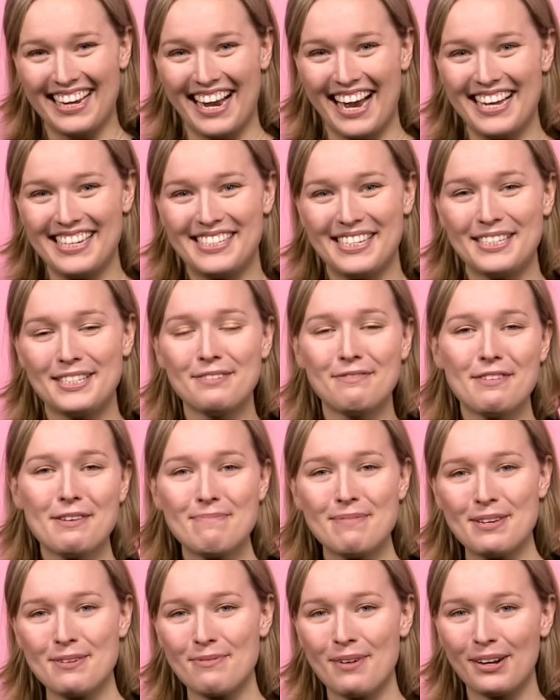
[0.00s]
and ring the
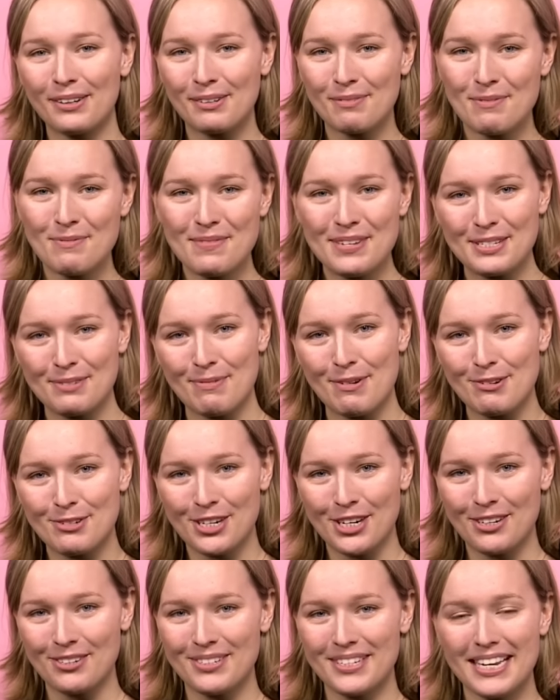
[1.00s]
bell to get notified
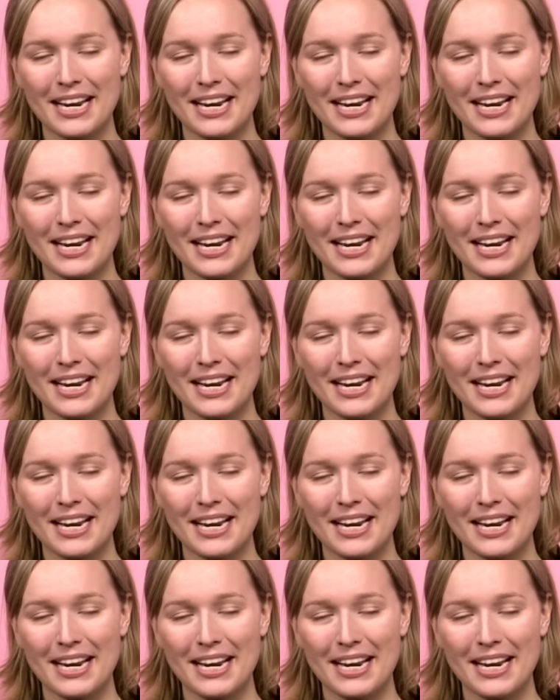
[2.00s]
about our